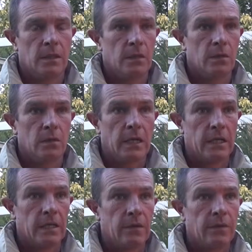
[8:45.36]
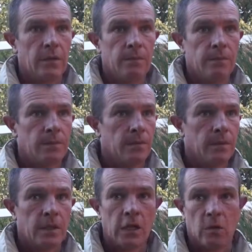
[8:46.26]
You get every
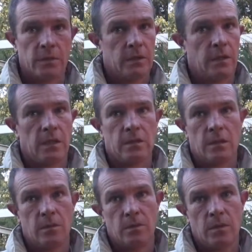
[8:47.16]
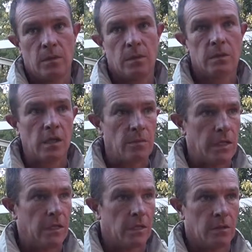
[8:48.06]
kilometer there's a roadblock.
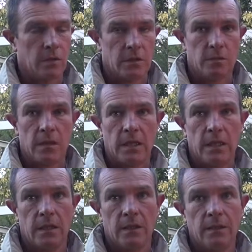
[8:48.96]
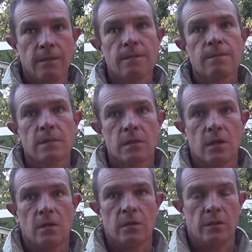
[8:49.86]
Somebody that wants money.
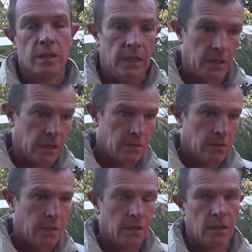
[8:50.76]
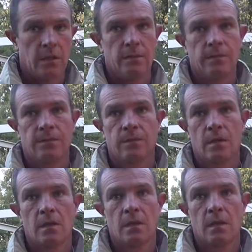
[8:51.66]
So that's the thing
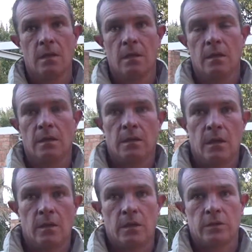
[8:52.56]
they want